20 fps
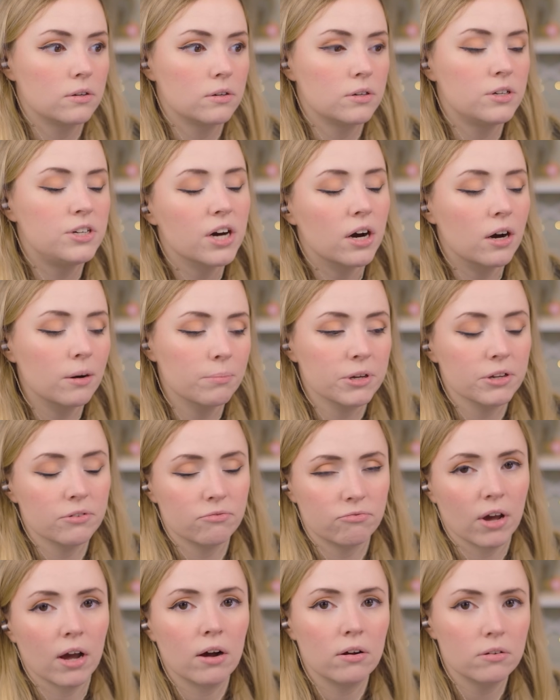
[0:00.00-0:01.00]
dumb it
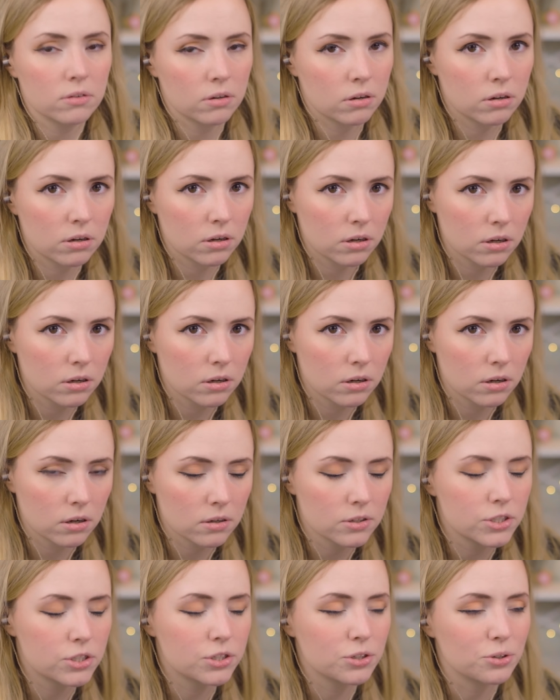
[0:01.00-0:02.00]
felt
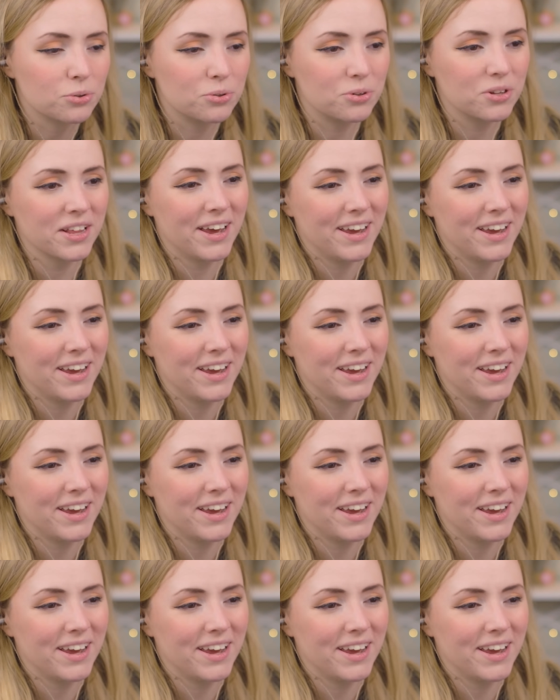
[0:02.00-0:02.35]
to